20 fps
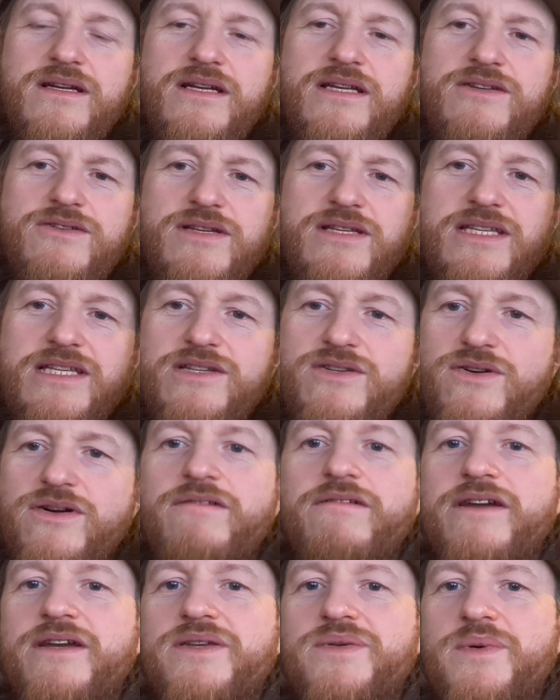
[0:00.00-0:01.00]
interesting
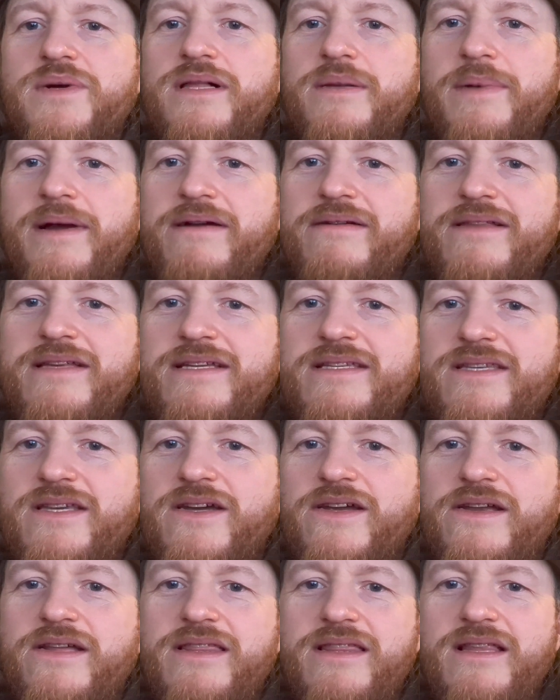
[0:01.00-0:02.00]
diary as well, apparently. So
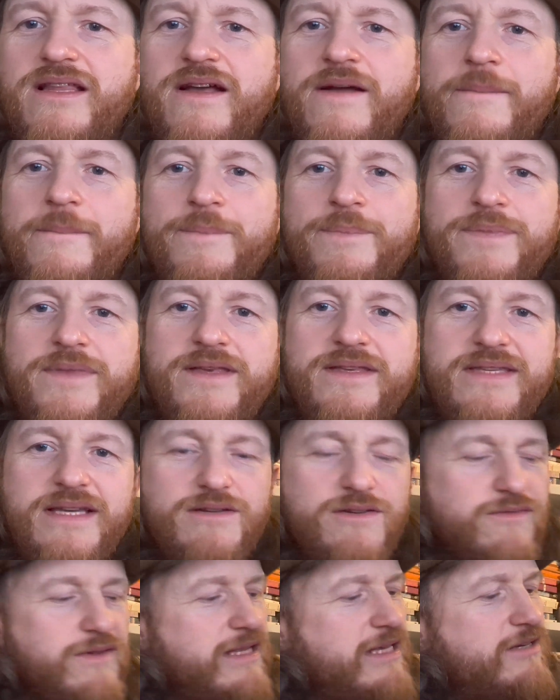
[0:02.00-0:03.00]
it
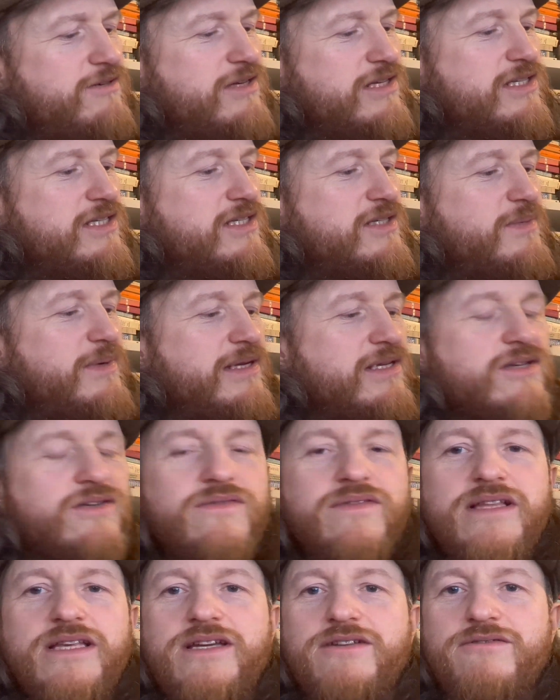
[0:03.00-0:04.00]
sounded really interesting to me. It's got
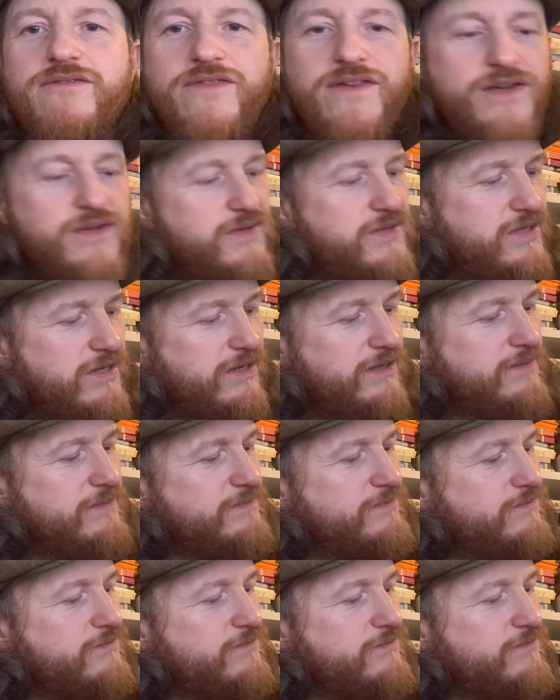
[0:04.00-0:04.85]
really good reviews, so